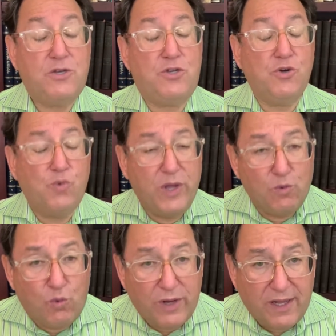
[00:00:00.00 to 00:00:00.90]
Do we
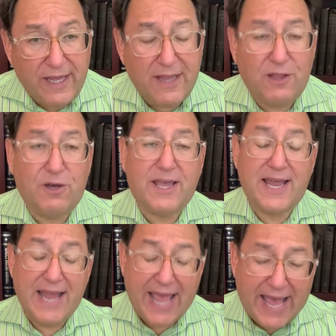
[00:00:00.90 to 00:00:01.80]
really look
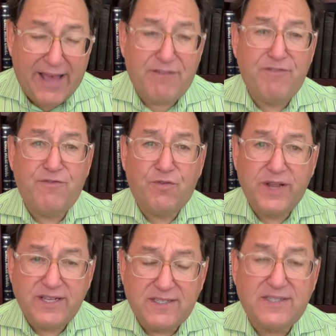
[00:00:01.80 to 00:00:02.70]
at
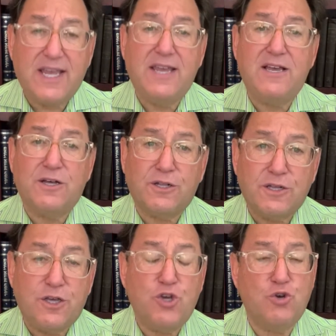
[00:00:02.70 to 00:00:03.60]
every single
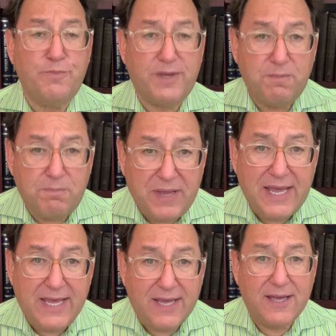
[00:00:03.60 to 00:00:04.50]
human
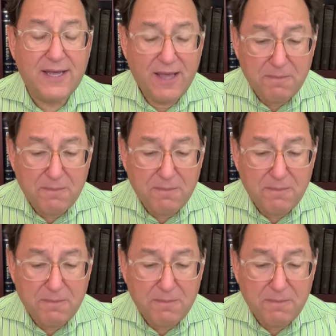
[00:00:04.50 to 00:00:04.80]
being,